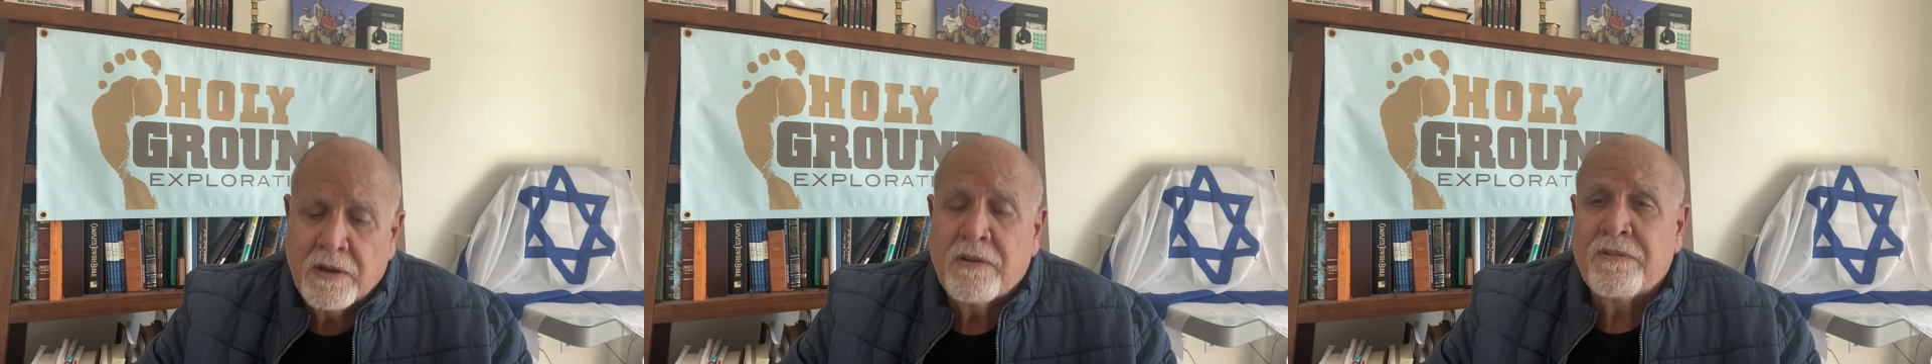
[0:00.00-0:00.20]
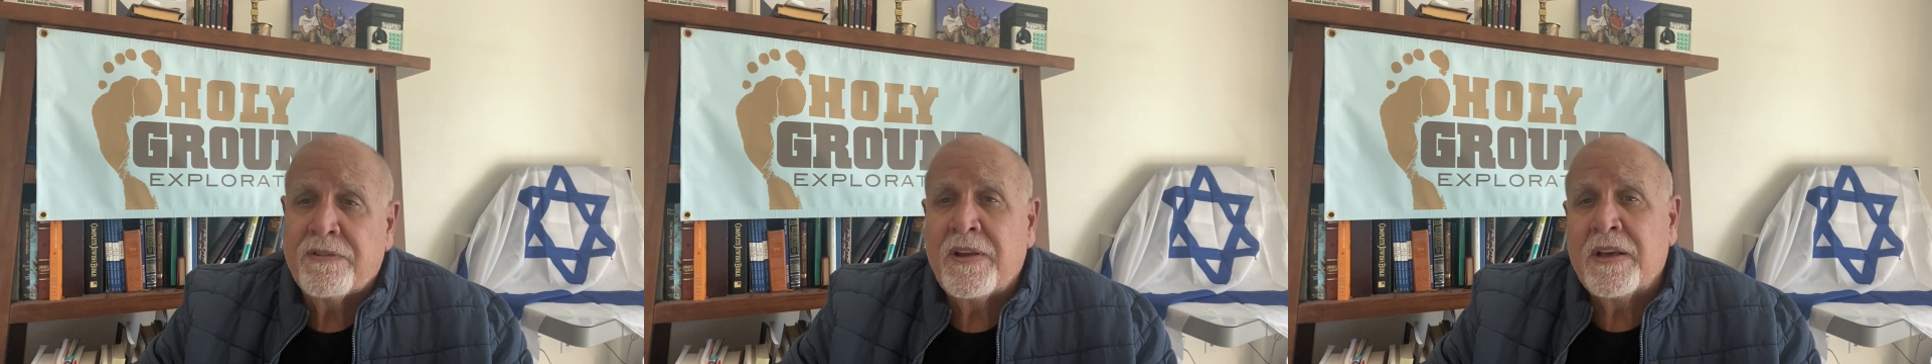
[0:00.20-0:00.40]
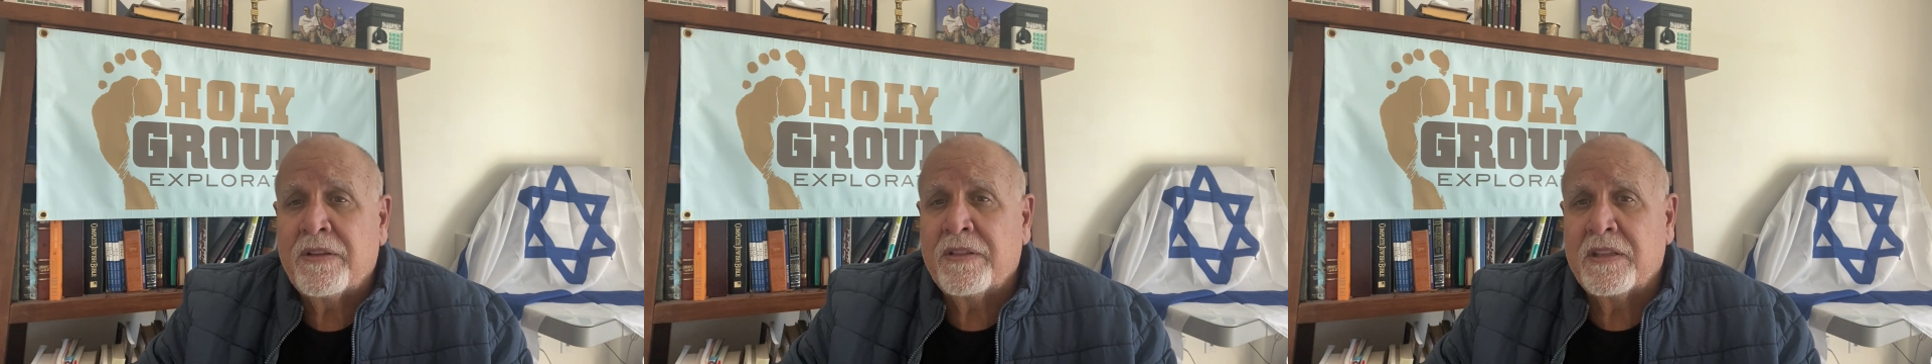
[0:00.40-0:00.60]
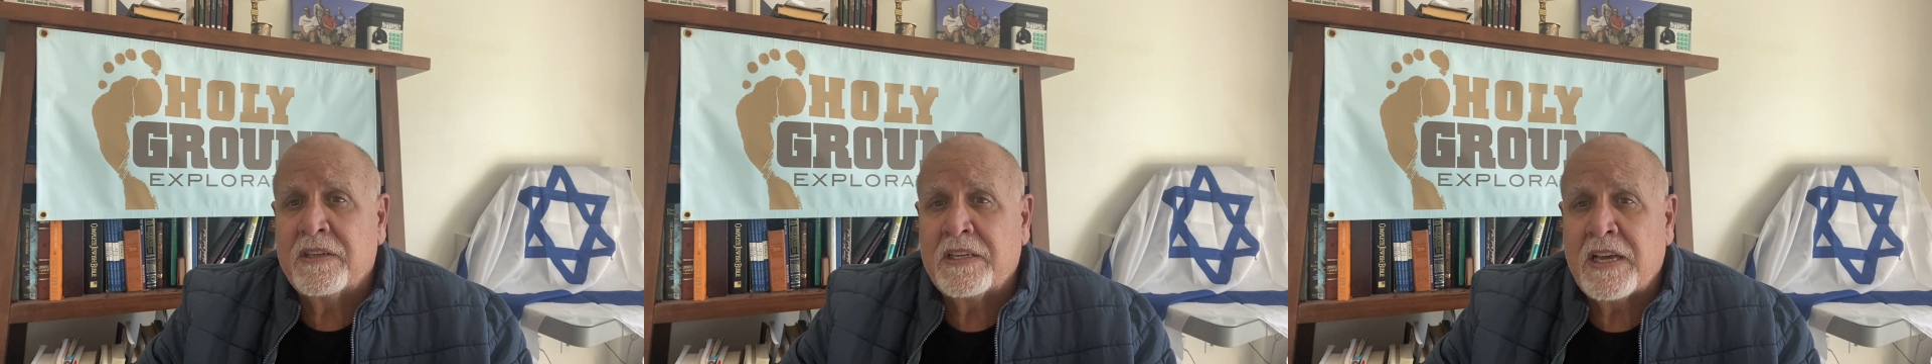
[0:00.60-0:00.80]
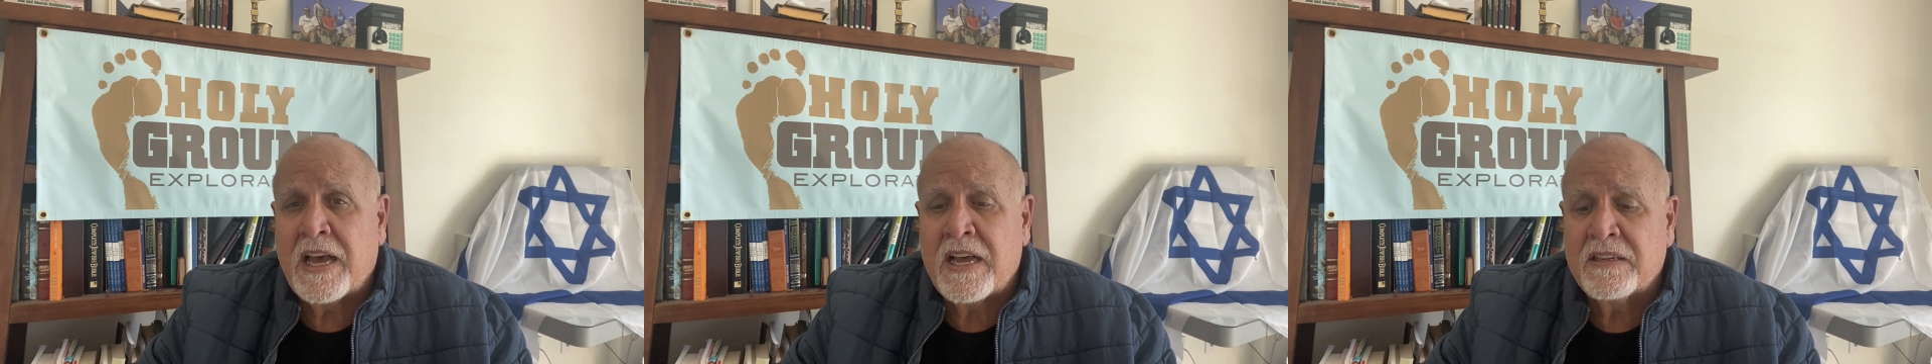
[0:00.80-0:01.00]
fail the
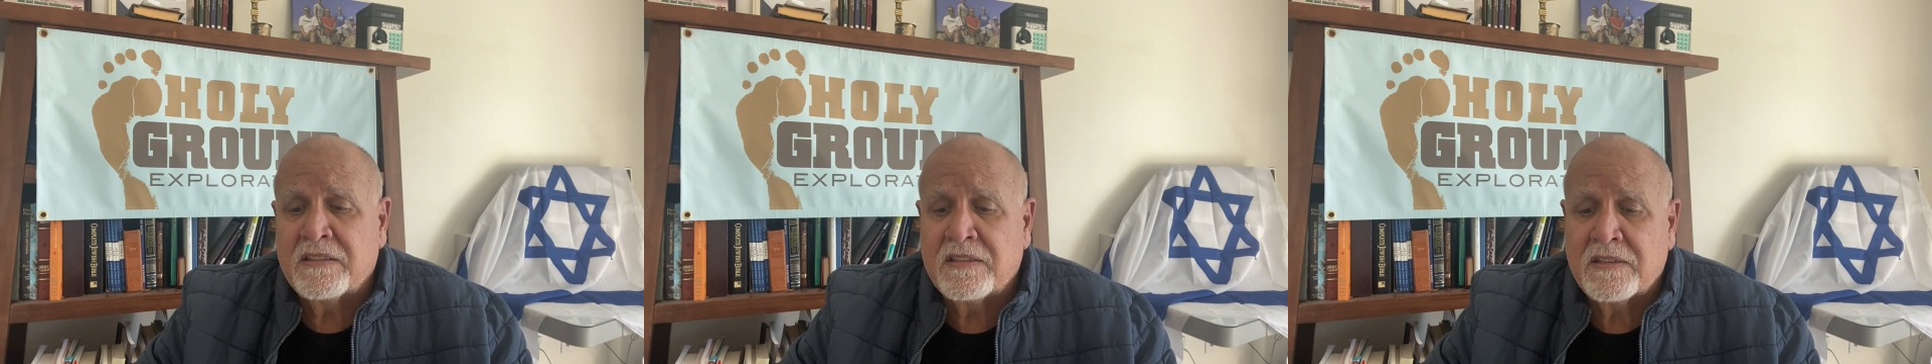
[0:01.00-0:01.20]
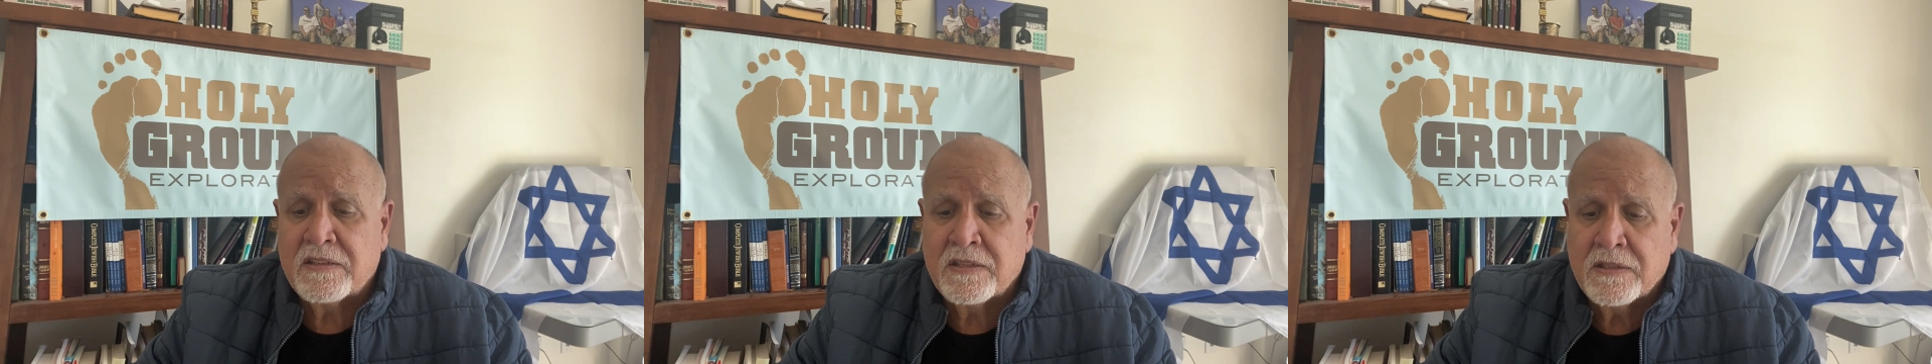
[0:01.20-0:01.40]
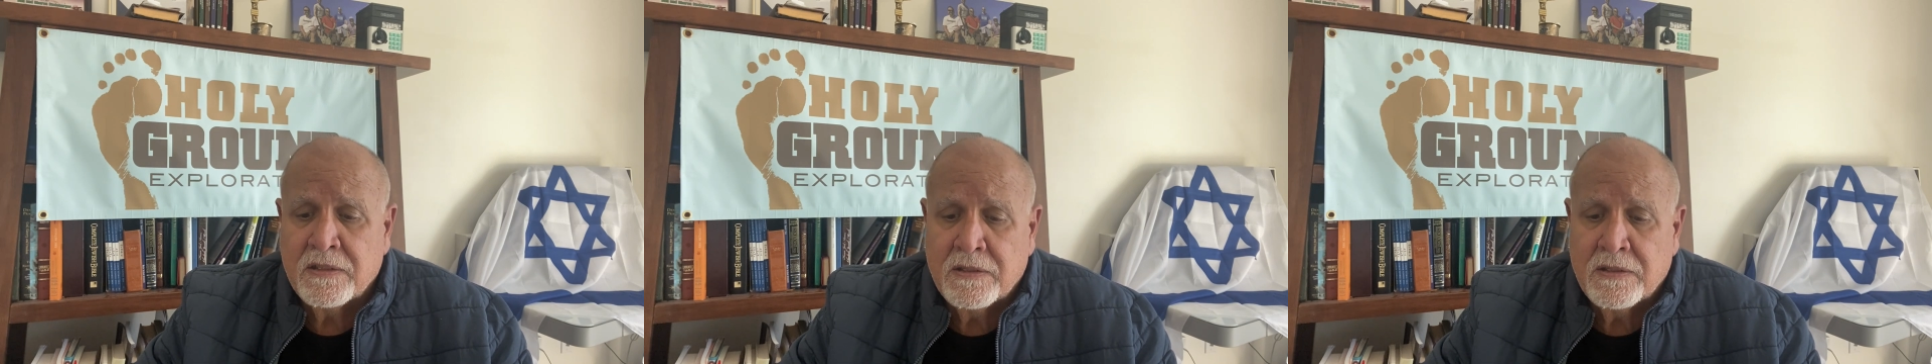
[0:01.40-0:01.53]
test.